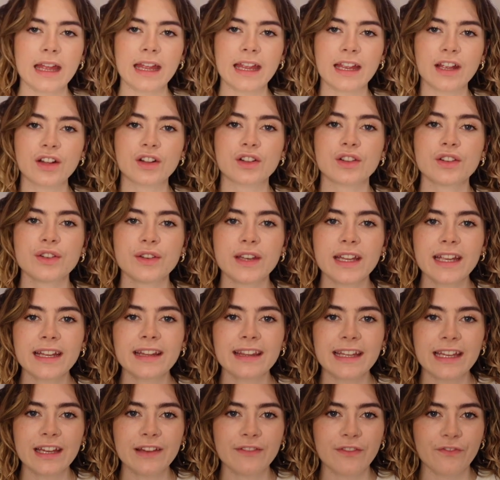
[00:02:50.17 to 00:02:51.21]
including
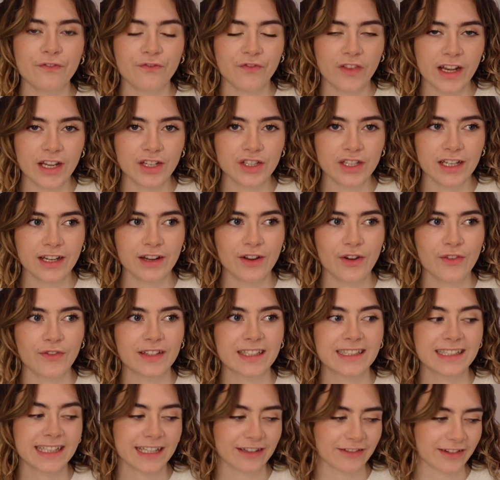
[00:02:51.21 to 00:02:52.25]
the finishing of a
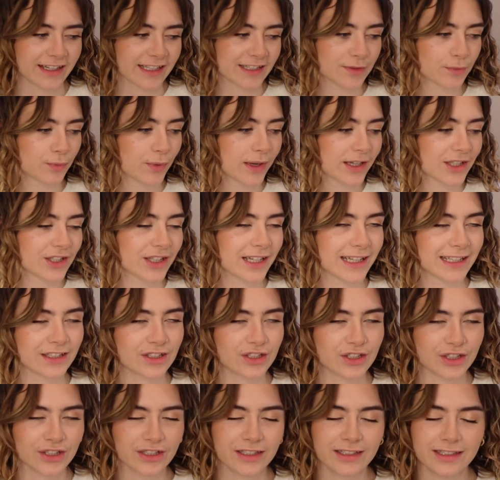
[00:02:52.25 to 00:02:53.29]
series, which is
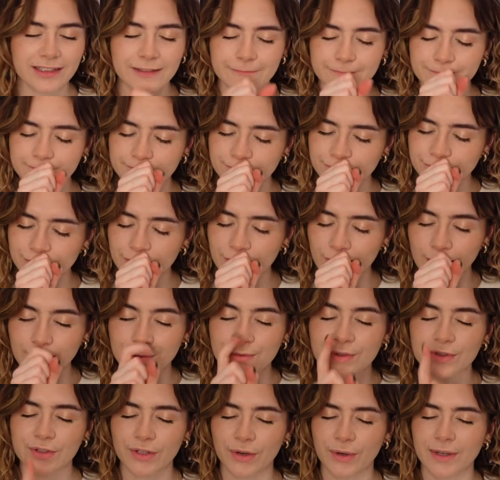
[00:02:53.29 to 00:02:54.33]
just, I'm
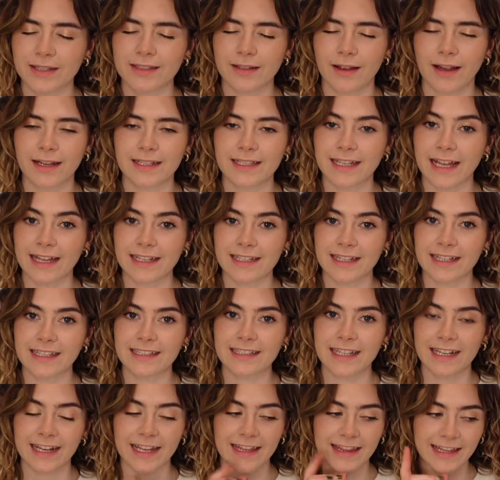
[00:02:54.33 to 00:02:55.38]
so excited to get to this.
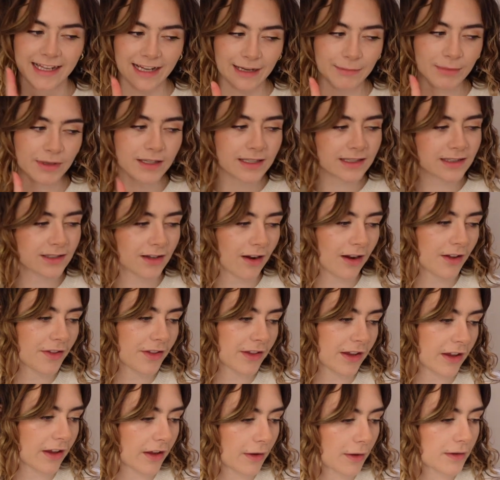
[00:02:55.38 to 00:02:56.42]
Like, I think I'm going to start
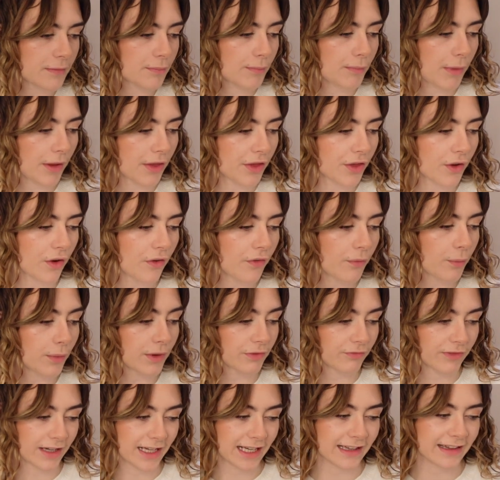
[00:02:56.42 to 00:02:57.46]
the month off
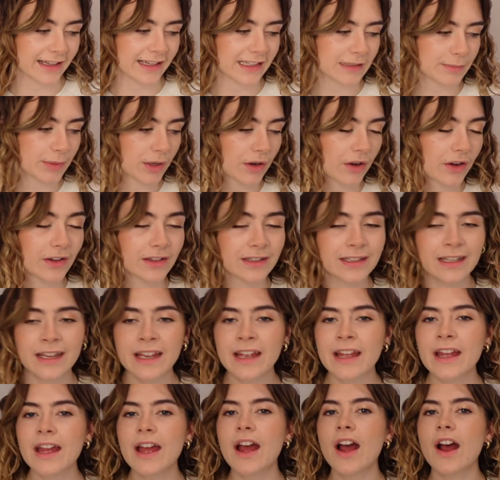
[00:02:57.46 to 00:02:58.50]
with reading these because I'm
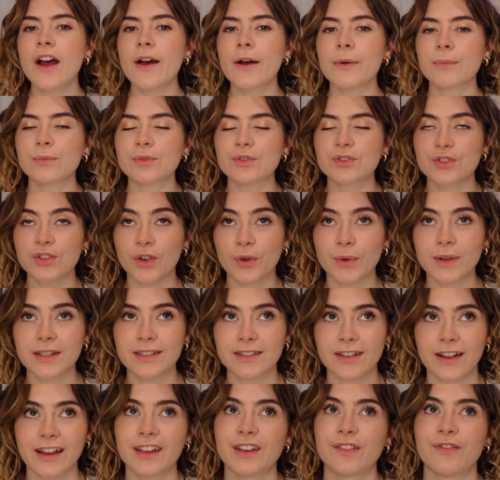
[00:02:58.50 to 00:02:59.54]
so
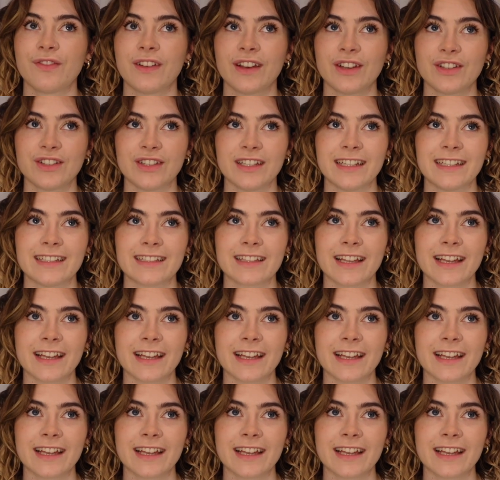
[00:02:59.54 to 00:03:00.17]
excited to finish these.